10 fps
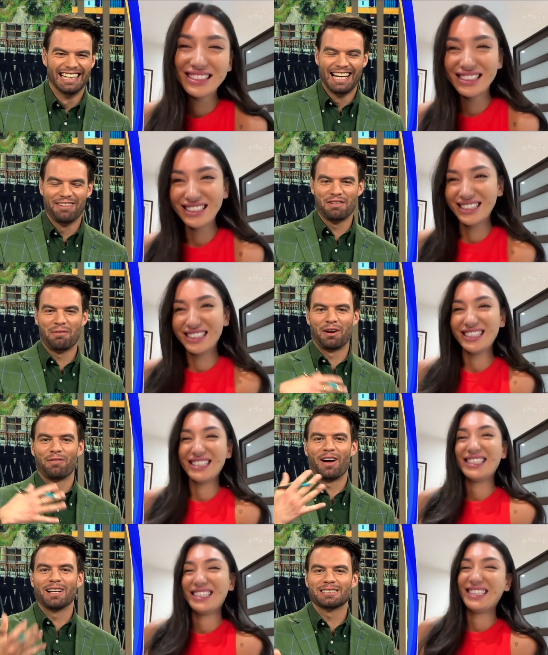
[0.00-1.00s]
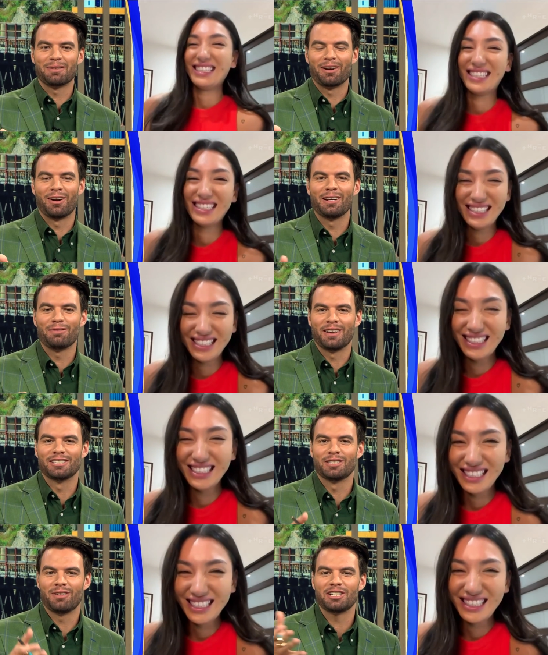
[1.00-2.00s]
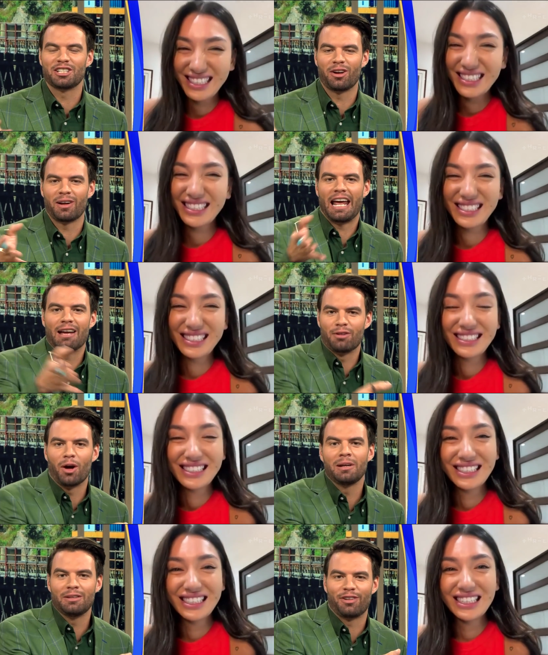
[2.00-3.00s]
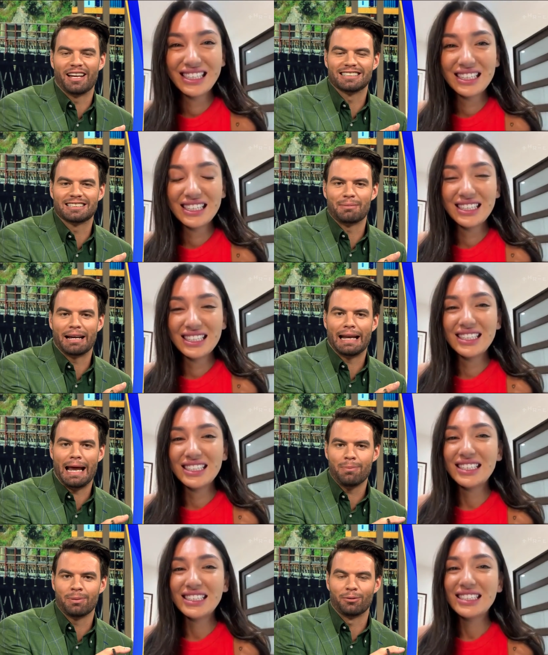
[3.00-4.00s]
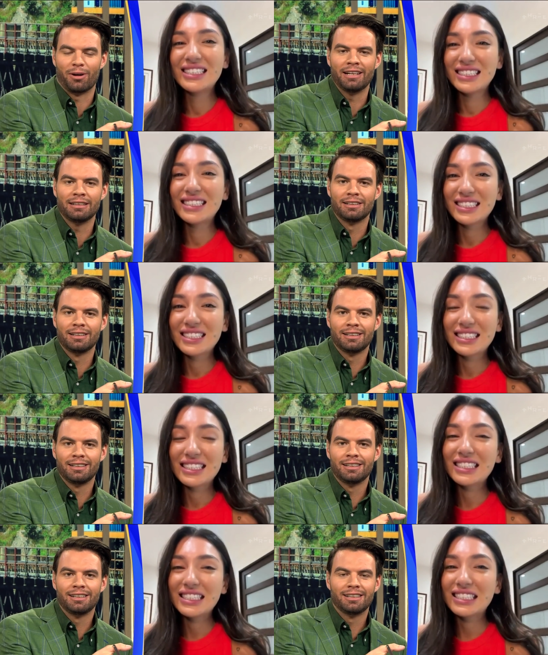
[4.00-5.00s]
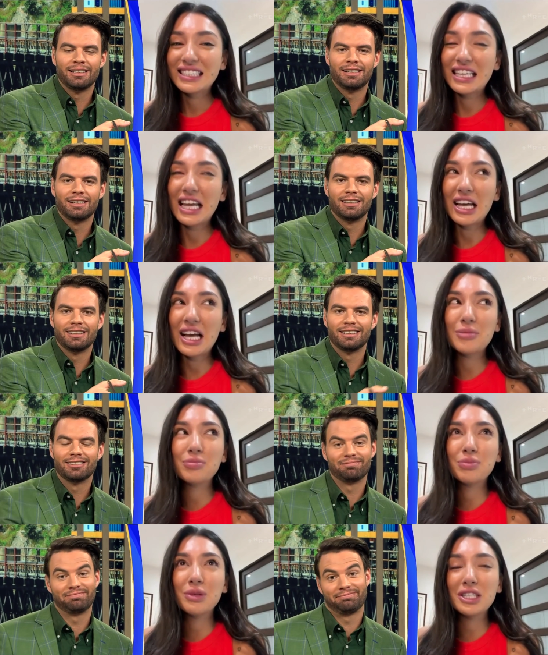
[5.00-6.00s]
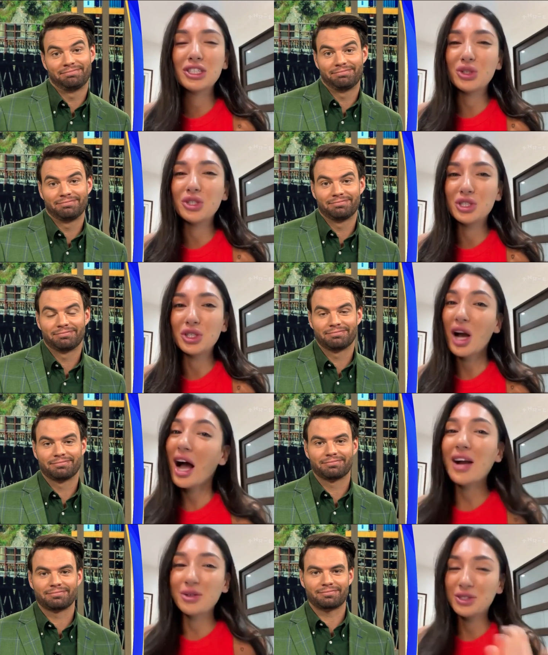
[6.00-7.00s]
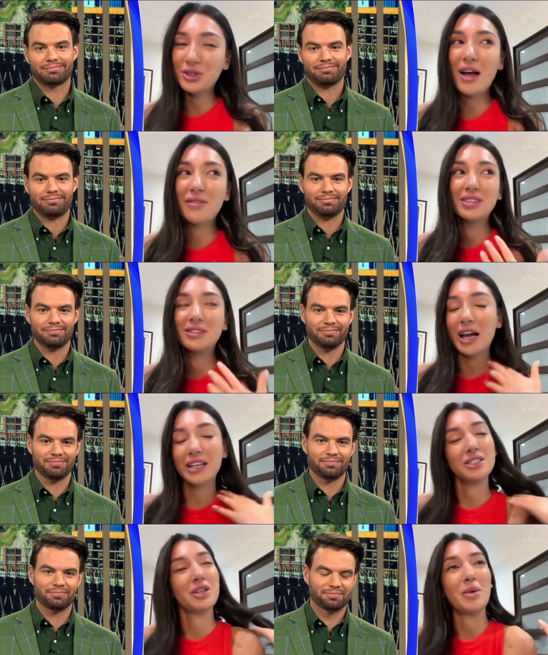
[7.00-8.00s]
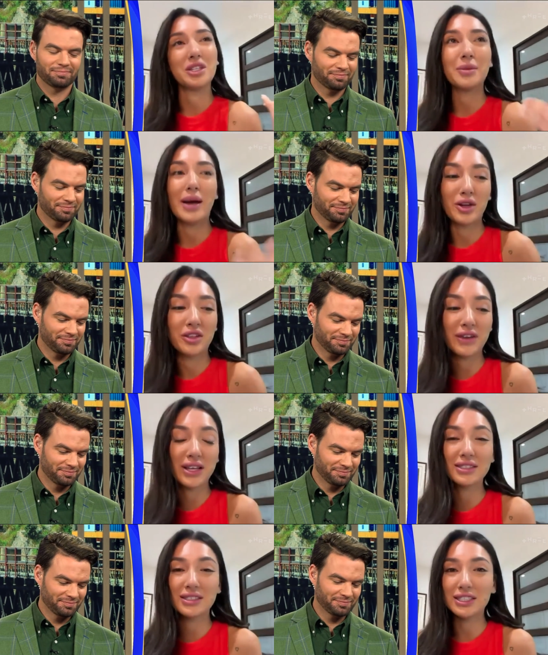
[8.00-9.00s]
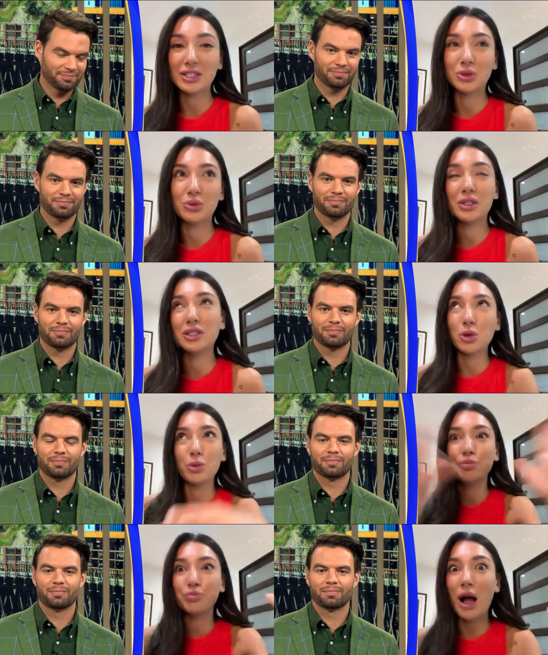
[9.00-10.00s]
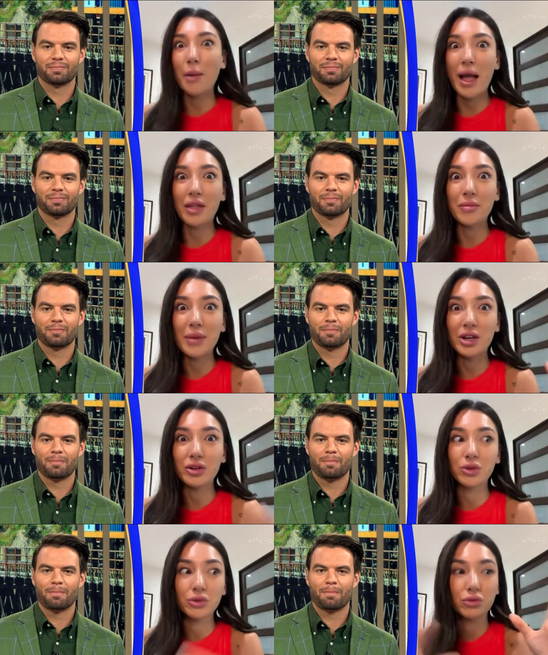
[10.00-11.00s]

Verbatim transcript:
Speaker 1: if you want to find someone on OnlyFans, you've actually got to have an OnlyFans to make it happen, right?
Speaker 2: Yeah, I'm pretty sure you do. I also haven't. I didn't know much about OnlyFans until it's all come out in the media and all the,